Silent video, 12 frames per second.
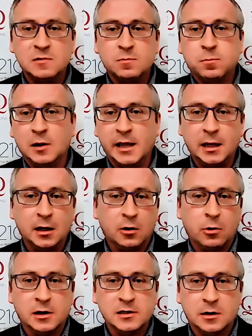playing
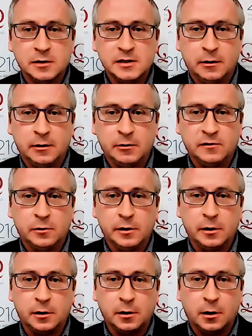across our territory, our,